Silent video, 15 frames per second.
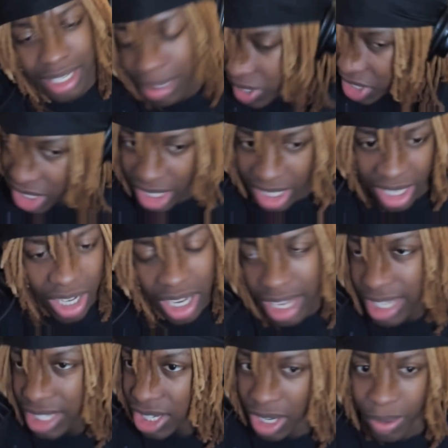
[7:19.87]
W JELEEL,
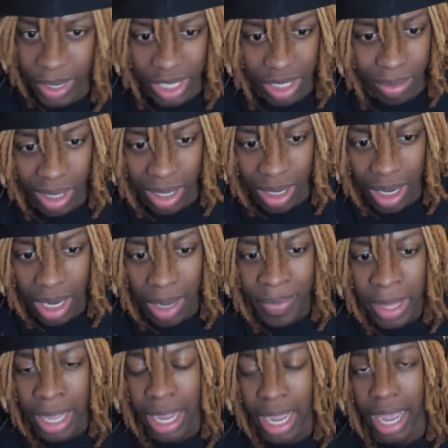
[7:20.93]
as always, bro.
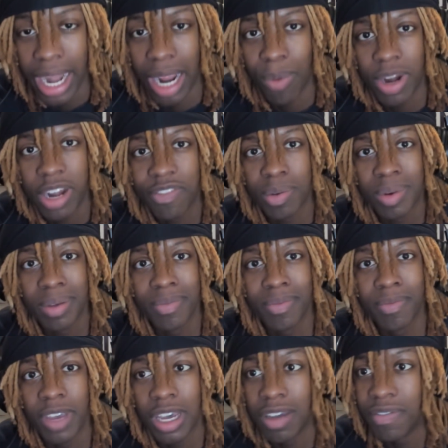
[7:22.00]
And I'm ready for more
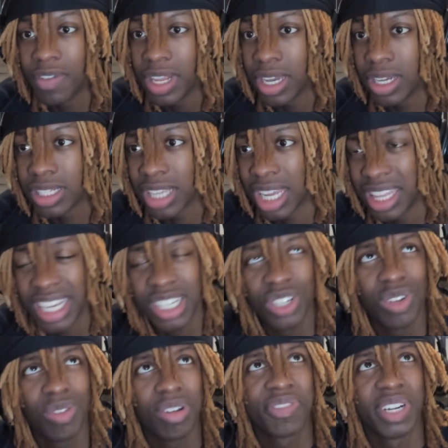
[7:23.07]
videos. I think he's
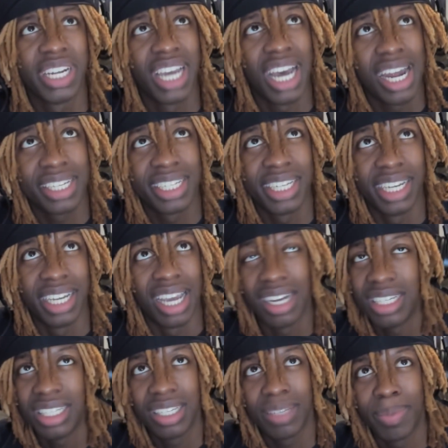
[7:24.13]
going on for God sent. I
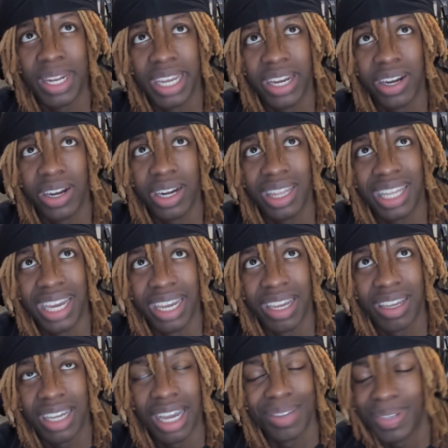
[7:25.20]
just been hearing,
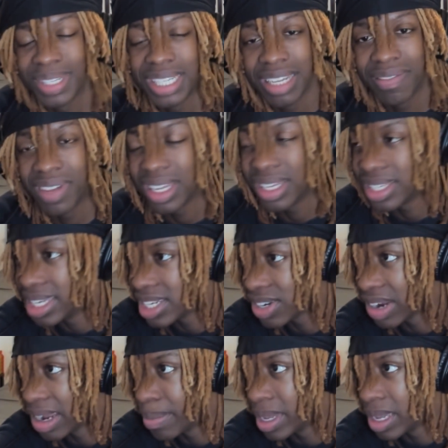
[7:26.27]
like, I've been seeing videos on
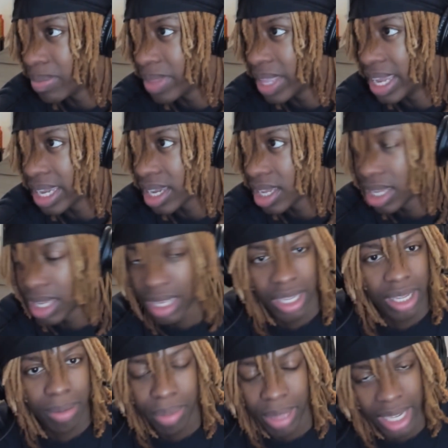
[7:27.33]
Instagram of him, like,
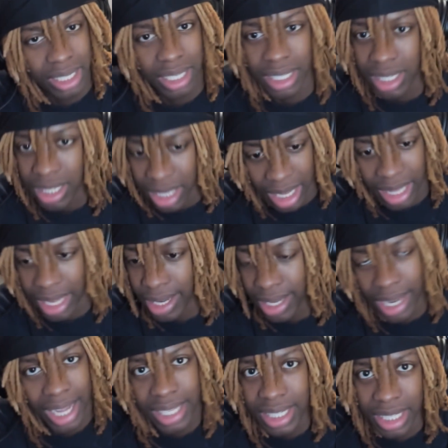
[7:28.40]
places and then
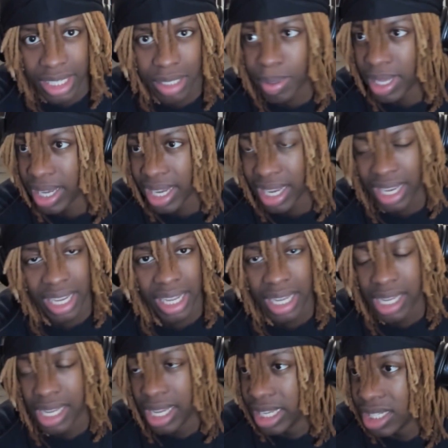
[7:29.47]
God sent's playing.
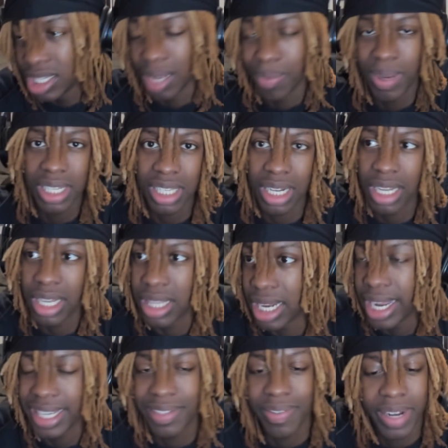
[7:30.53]
So I'm guessing the
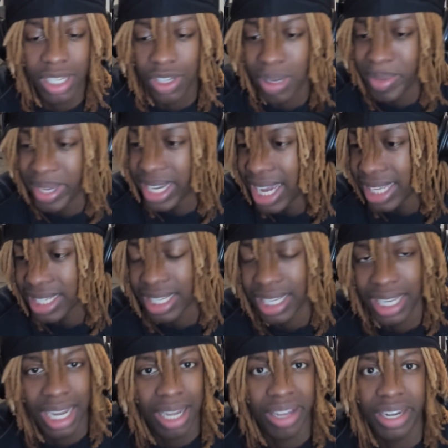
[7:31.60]
next video is going to be God
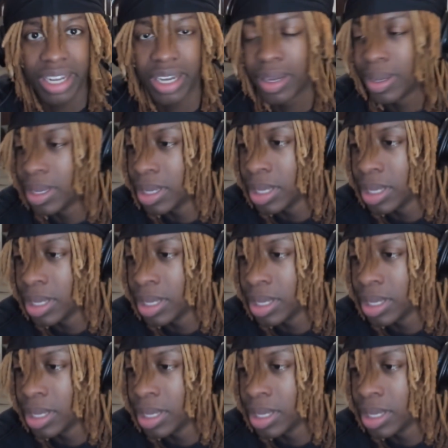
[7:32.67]
sent. I don't know.